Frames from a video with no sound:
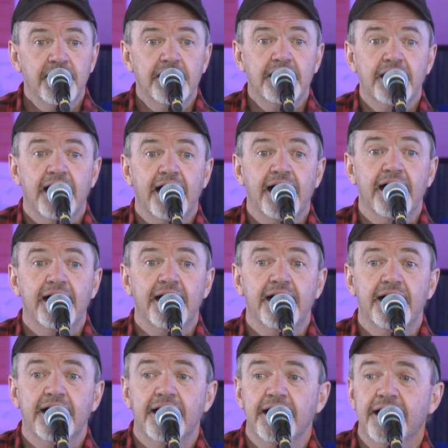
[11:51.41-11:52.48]
the
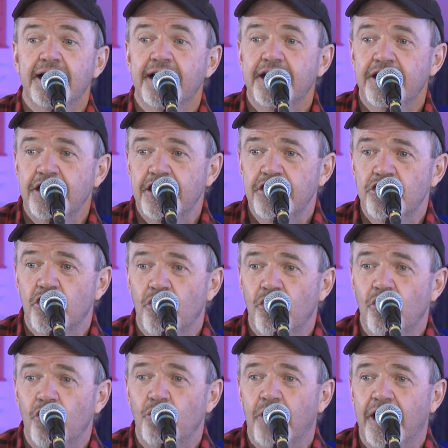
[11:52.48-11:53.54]
light in
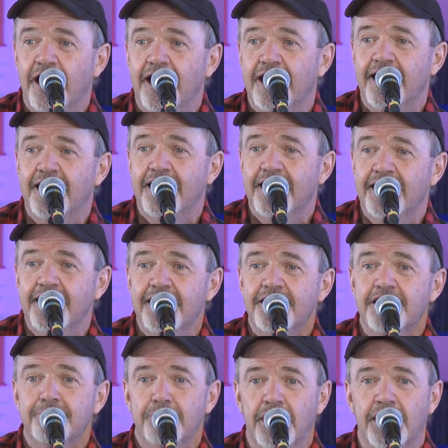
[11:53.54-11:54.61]
your eye
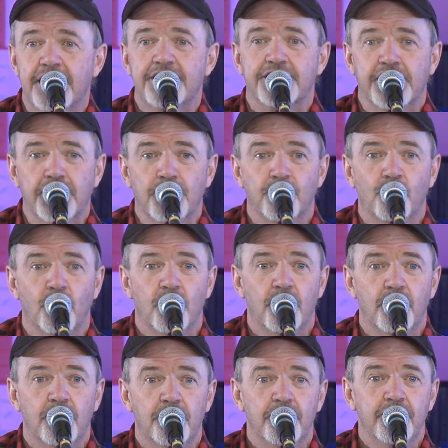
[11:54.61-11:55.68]
that makes him
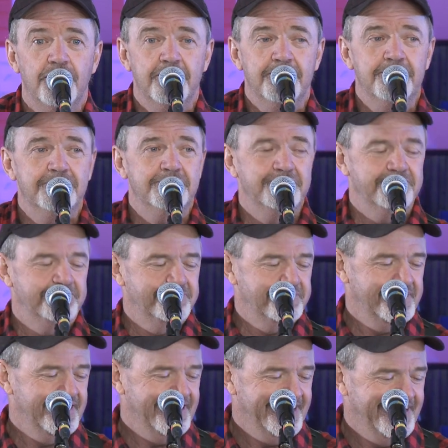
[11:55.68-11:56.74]
warm.
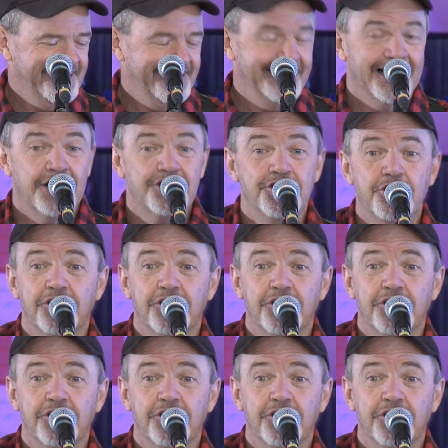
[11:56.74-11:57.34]
That's you,